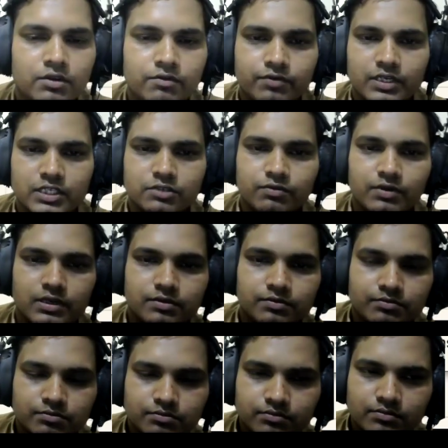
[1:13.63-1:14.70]
First one,
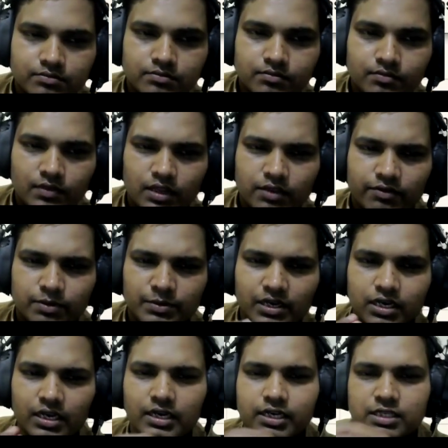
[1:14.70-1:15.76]
from the
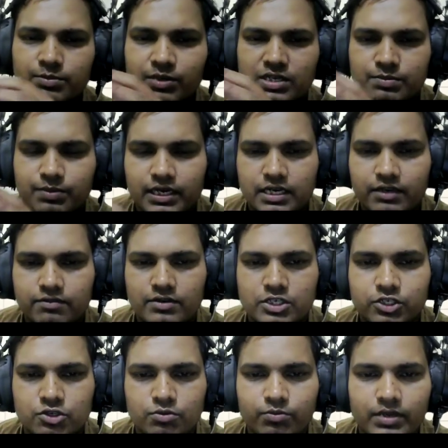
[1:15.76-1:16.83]
learner's perspective, it
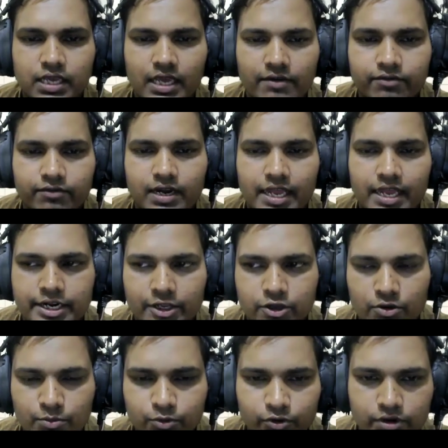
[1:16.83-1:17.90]
should be have clarity
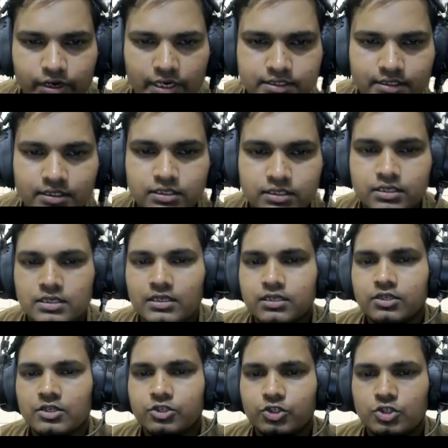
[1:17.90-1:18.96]
on progress,
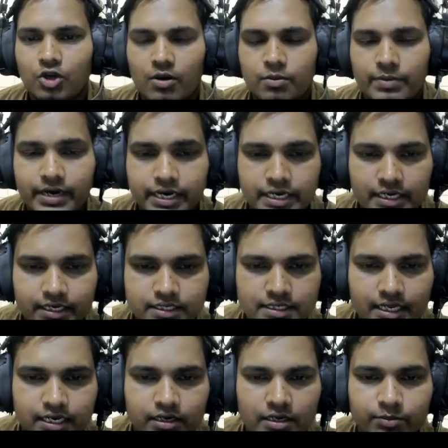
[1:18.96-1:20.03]
job readiness,
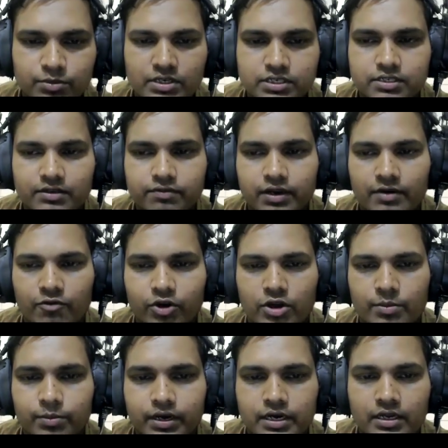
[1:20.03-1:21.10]
and an immersive
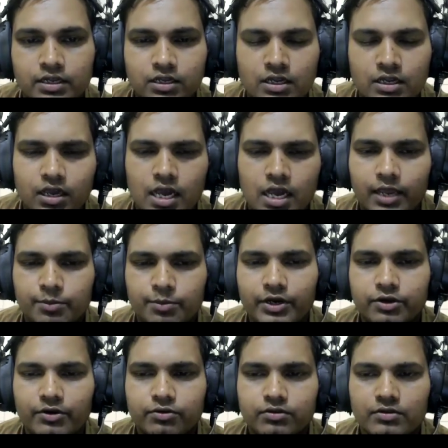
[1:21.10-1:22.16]
environment. I
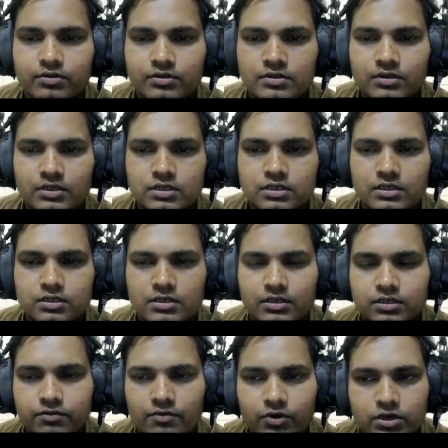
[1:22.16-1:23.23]
mean to
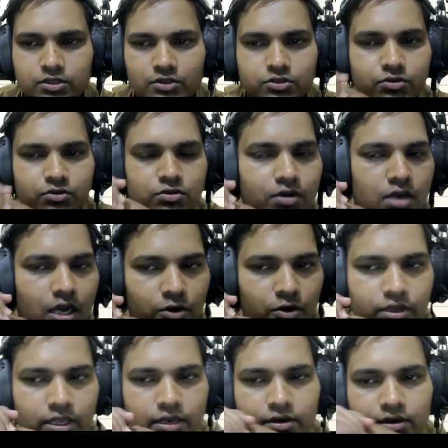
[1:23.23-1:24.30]
what so how
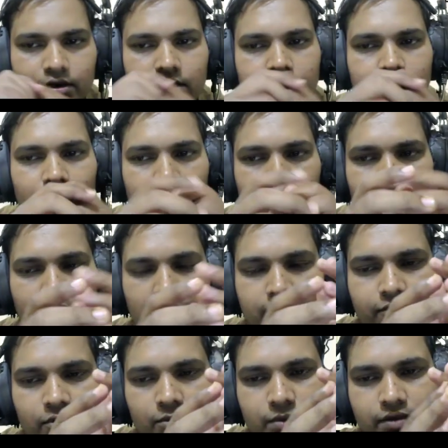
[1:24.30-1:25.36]
can the
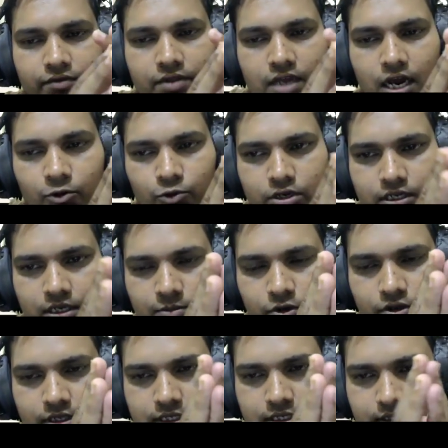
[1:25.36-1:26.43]
platform give the outcome
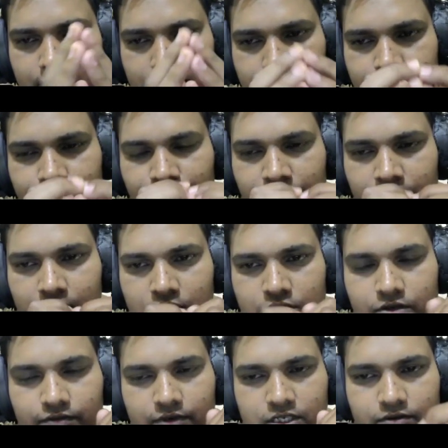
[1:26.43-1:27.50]
on this?
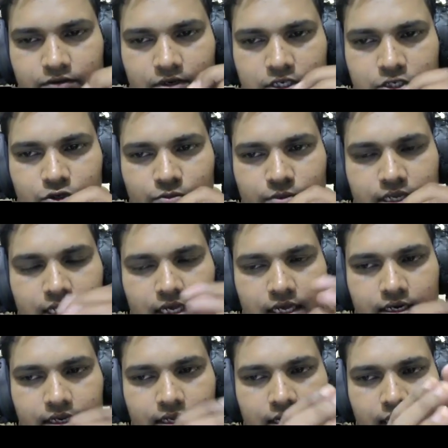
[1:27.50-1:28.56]
So first one, it should be
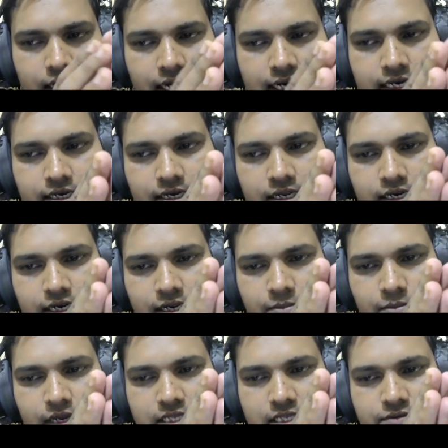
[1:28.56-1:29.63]
career aligned learning
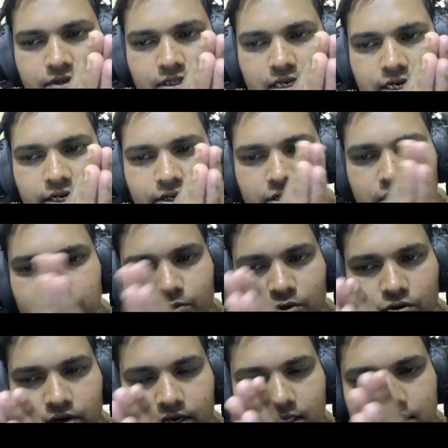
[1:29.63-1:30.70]
paths with continuous
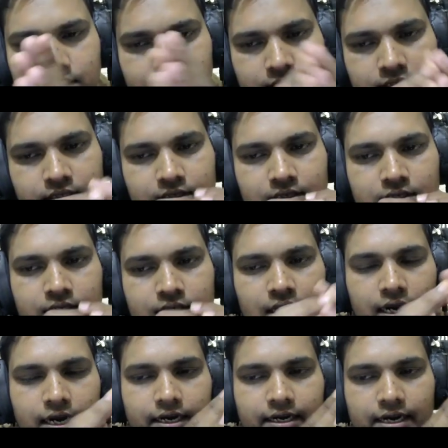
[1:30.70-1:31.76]
progress
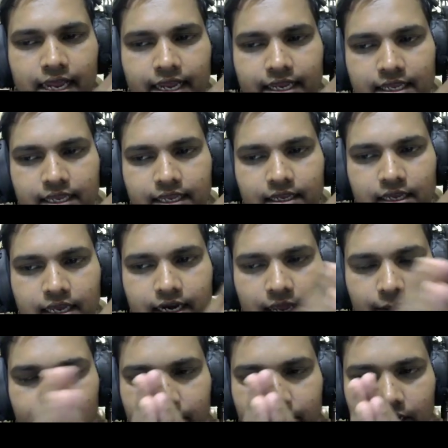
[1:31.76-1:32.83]
and tracking and
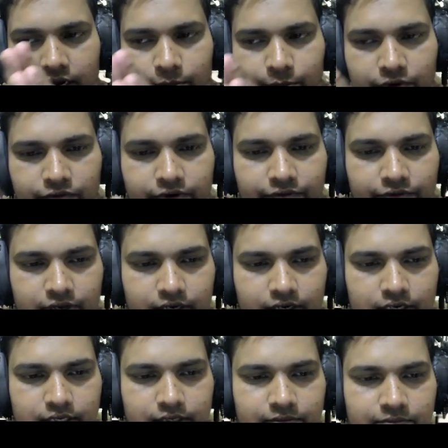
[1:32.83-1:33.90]
adaptive
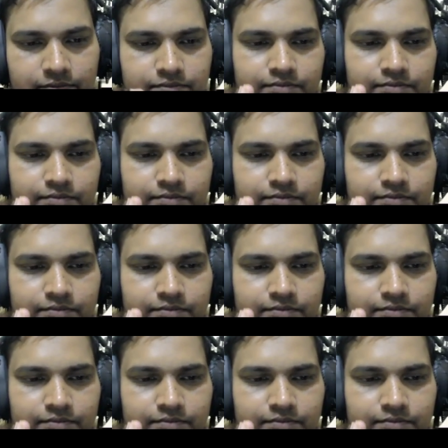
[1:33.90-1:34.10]
difficulty.